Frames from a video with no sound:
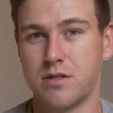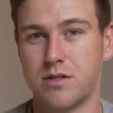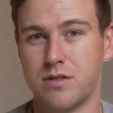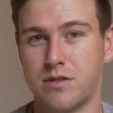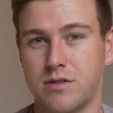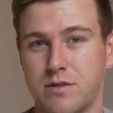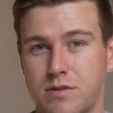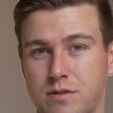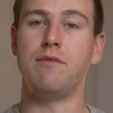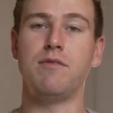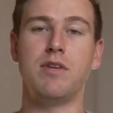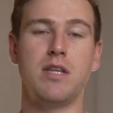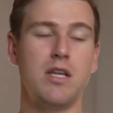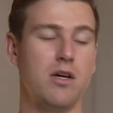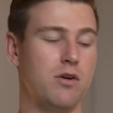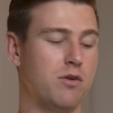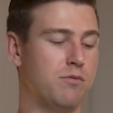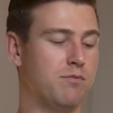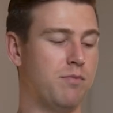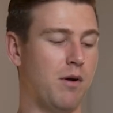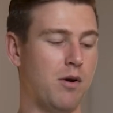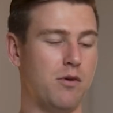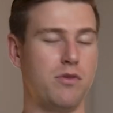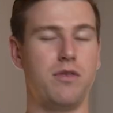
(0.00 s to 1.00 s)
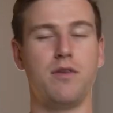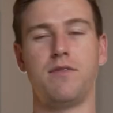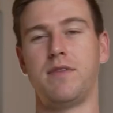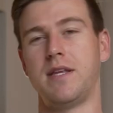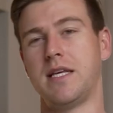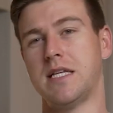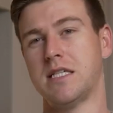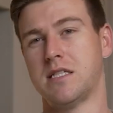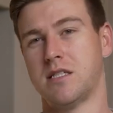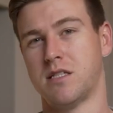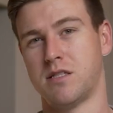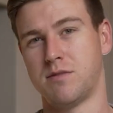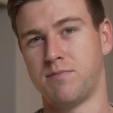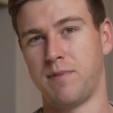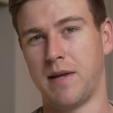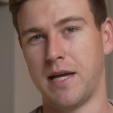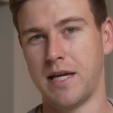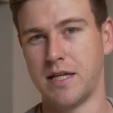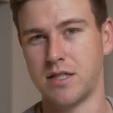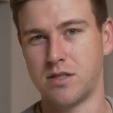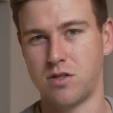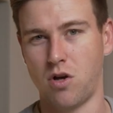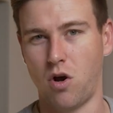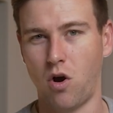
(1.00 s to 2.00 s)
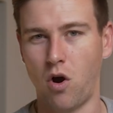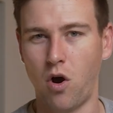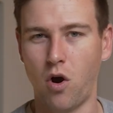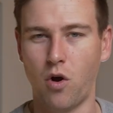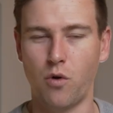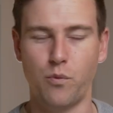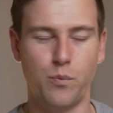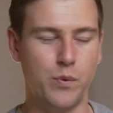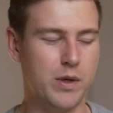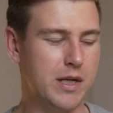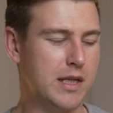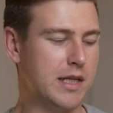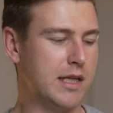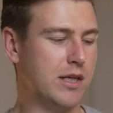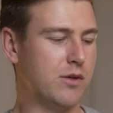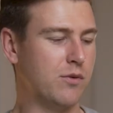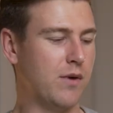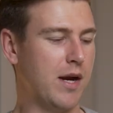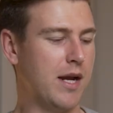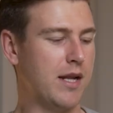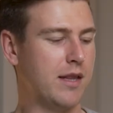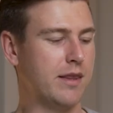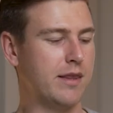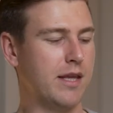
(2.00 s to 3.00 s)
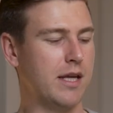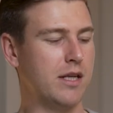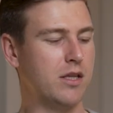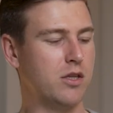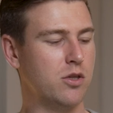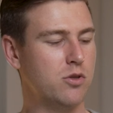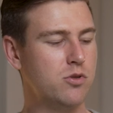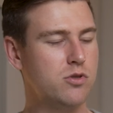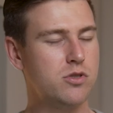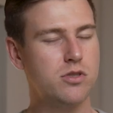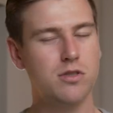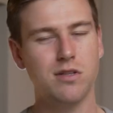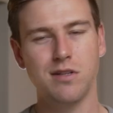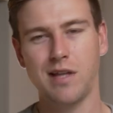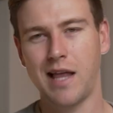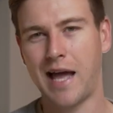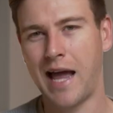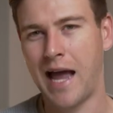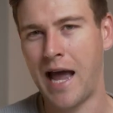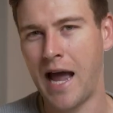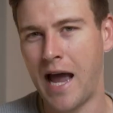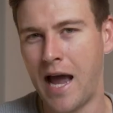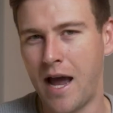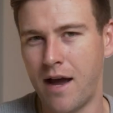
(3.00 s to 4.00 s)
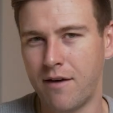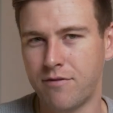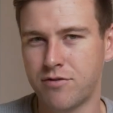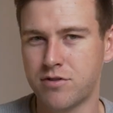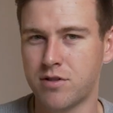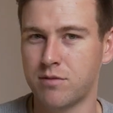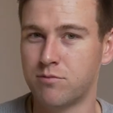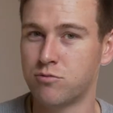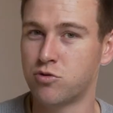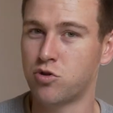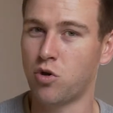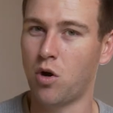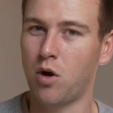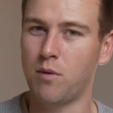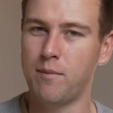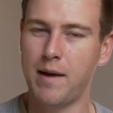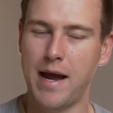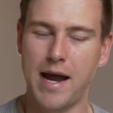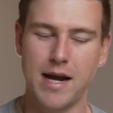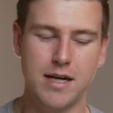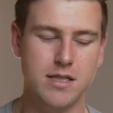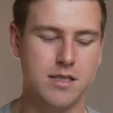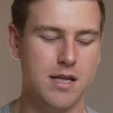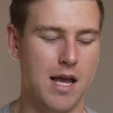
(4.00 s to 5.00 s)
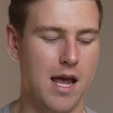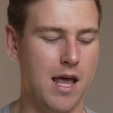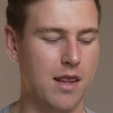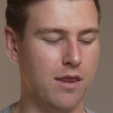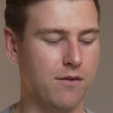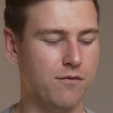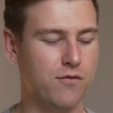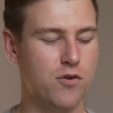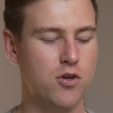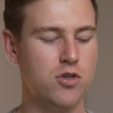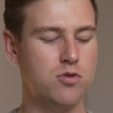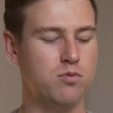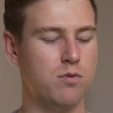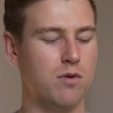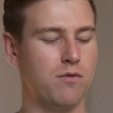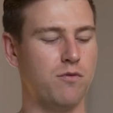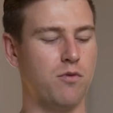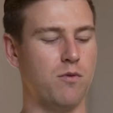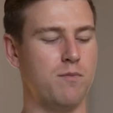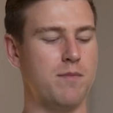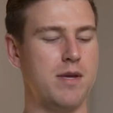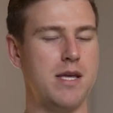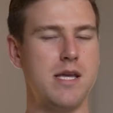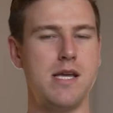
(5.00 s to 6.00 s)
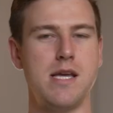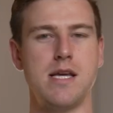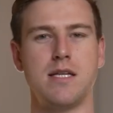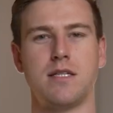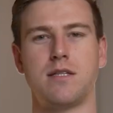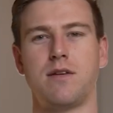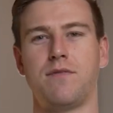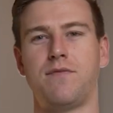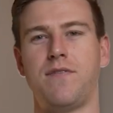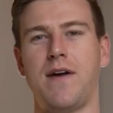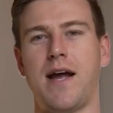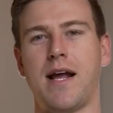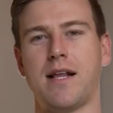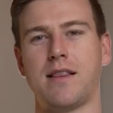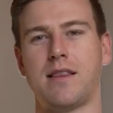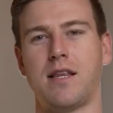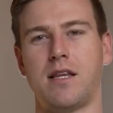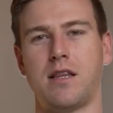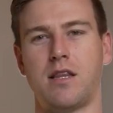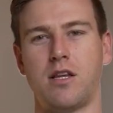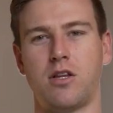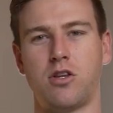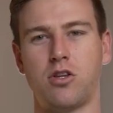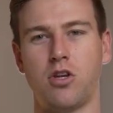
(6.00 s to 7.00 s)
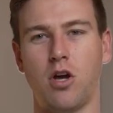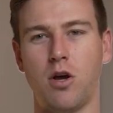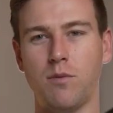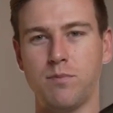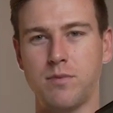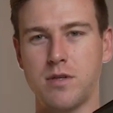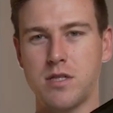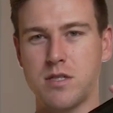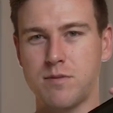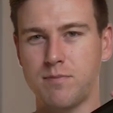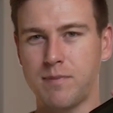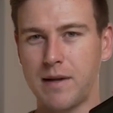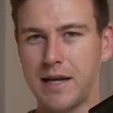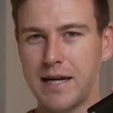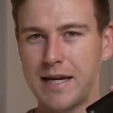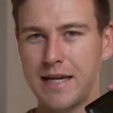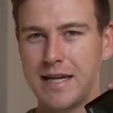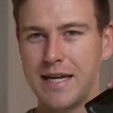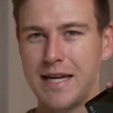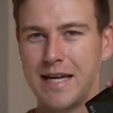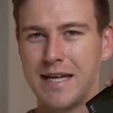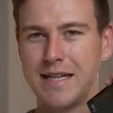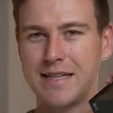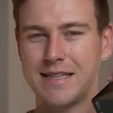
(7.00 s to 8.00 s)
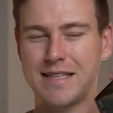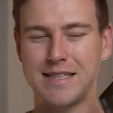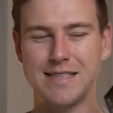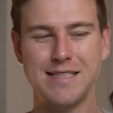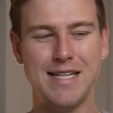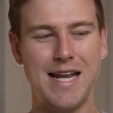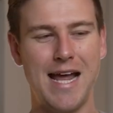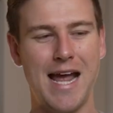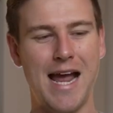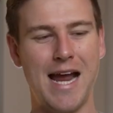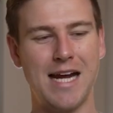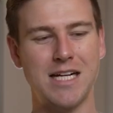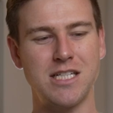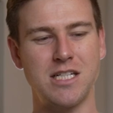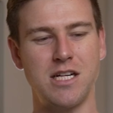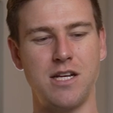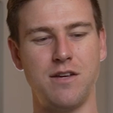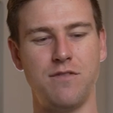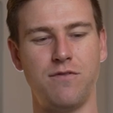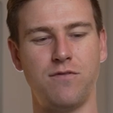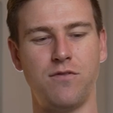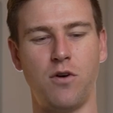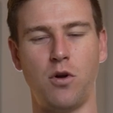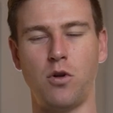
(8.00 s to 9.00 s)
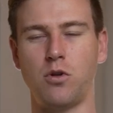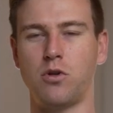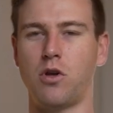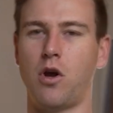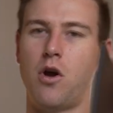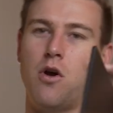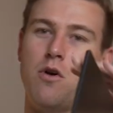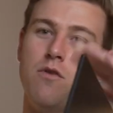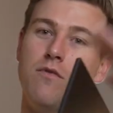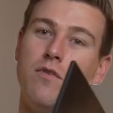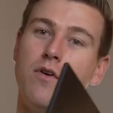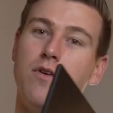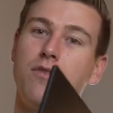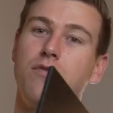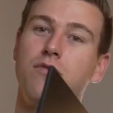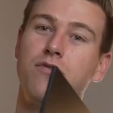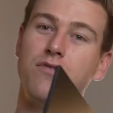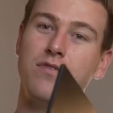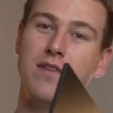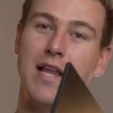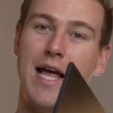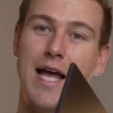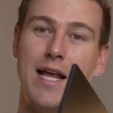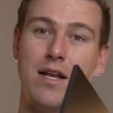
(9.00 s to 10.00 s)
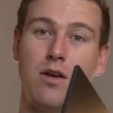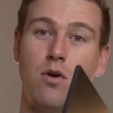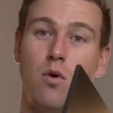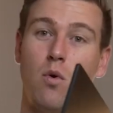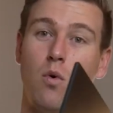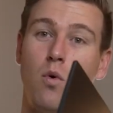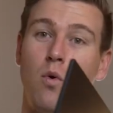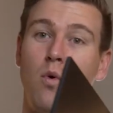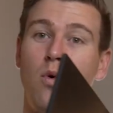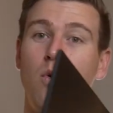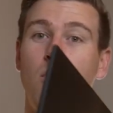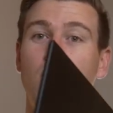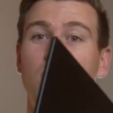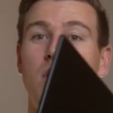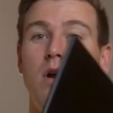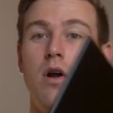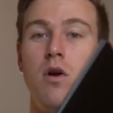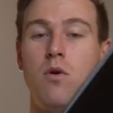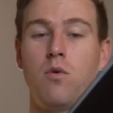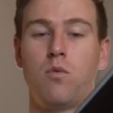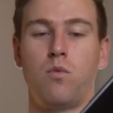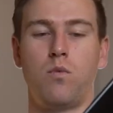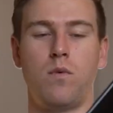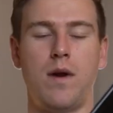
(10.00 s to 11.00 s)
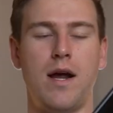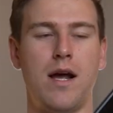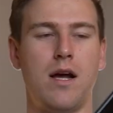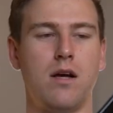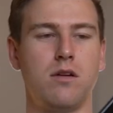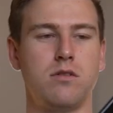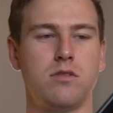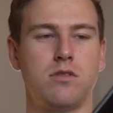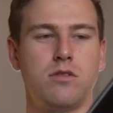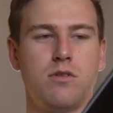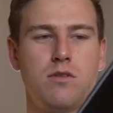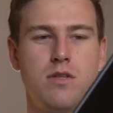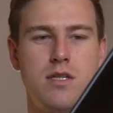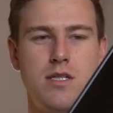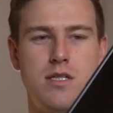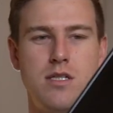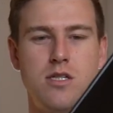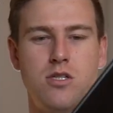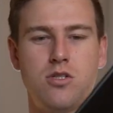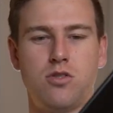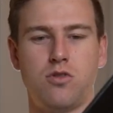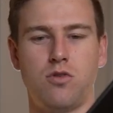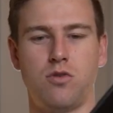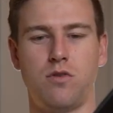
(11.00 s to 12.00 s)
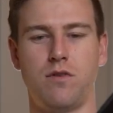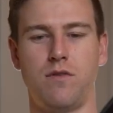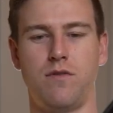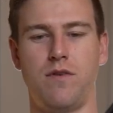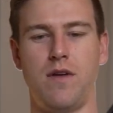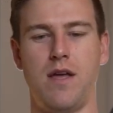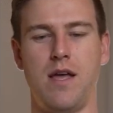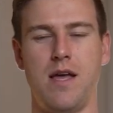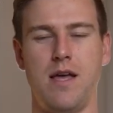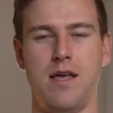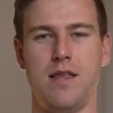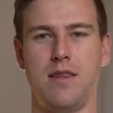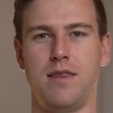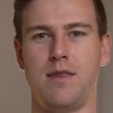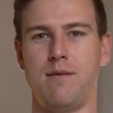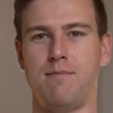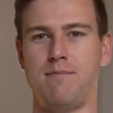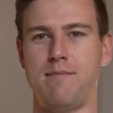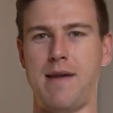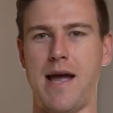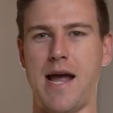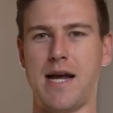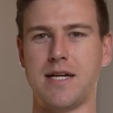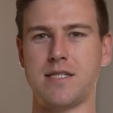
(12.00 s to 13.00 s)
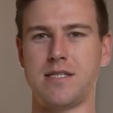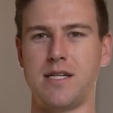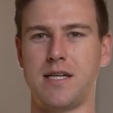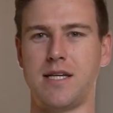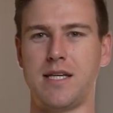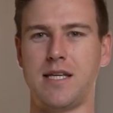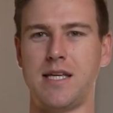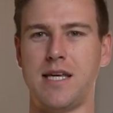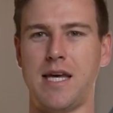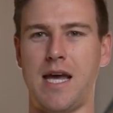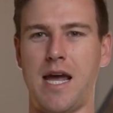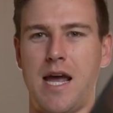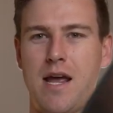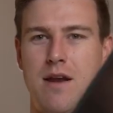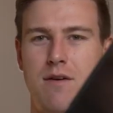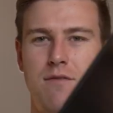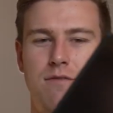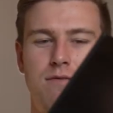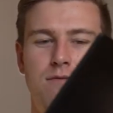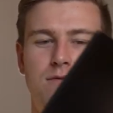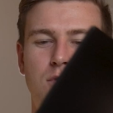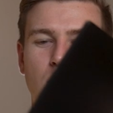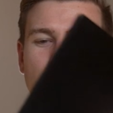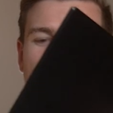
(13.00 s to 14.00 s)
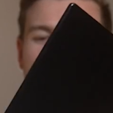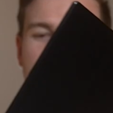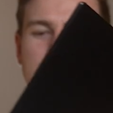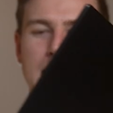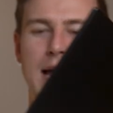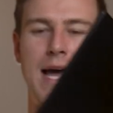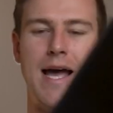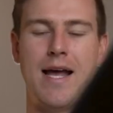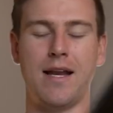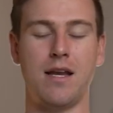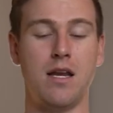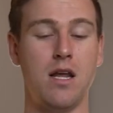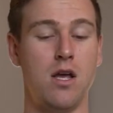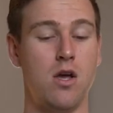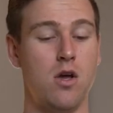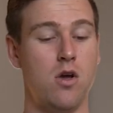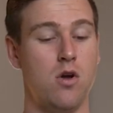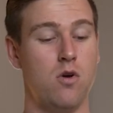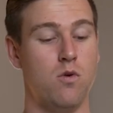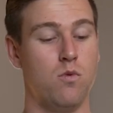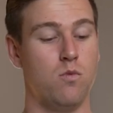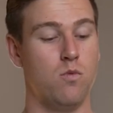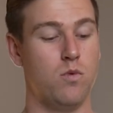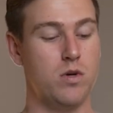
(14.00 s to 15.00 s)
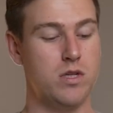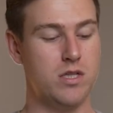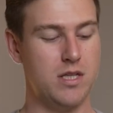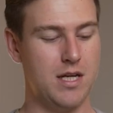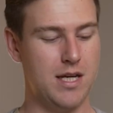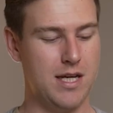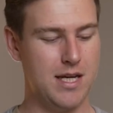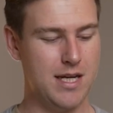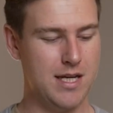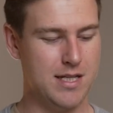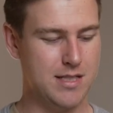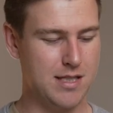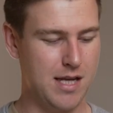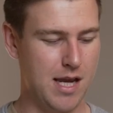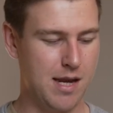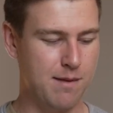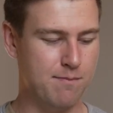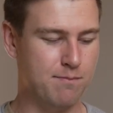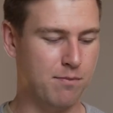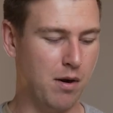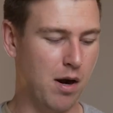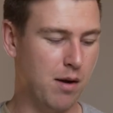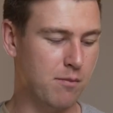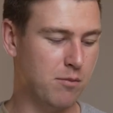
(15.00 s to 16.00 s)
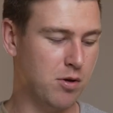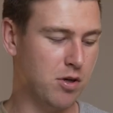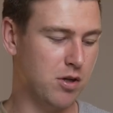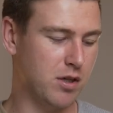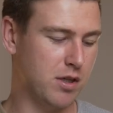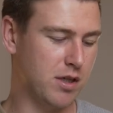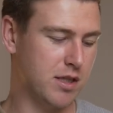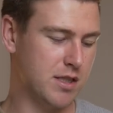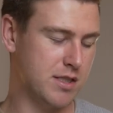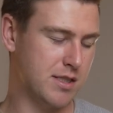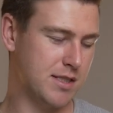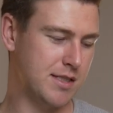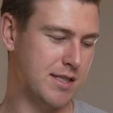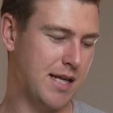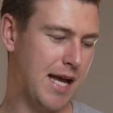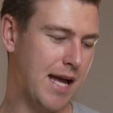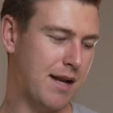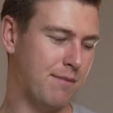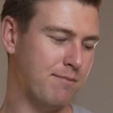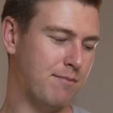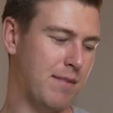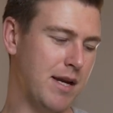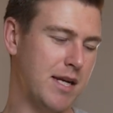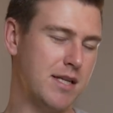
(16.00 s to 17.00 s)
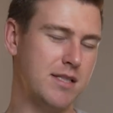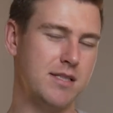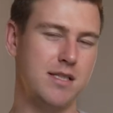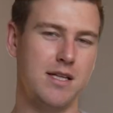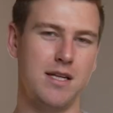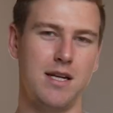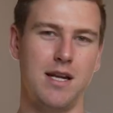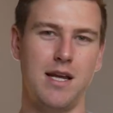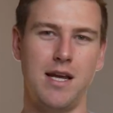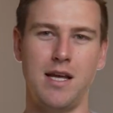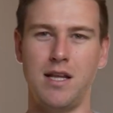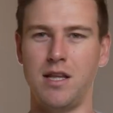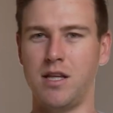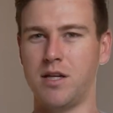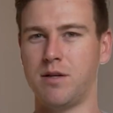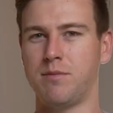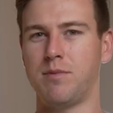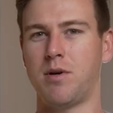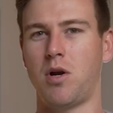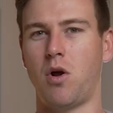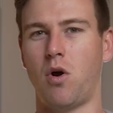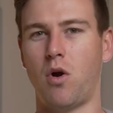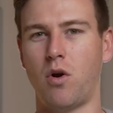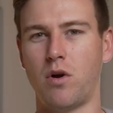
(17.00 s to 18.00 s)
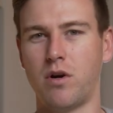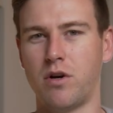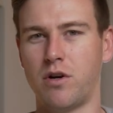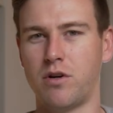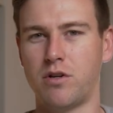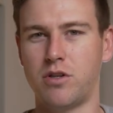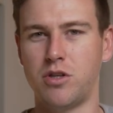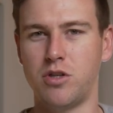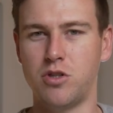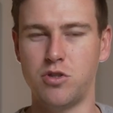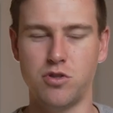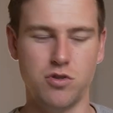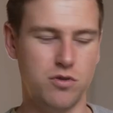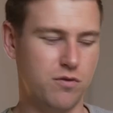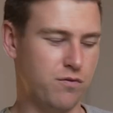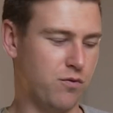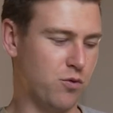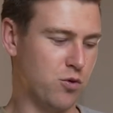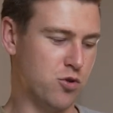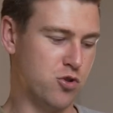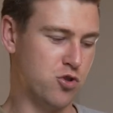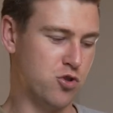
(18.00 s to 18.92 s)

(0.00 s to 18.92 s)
Now, even though both of these displays are really great, they do still have some drawbacks. And the first one for me is the fact that the top display doesn't actually fold over flat or around. So this is sort of the max it can fold at, which is a bummer because that makes it a little bit harder to use for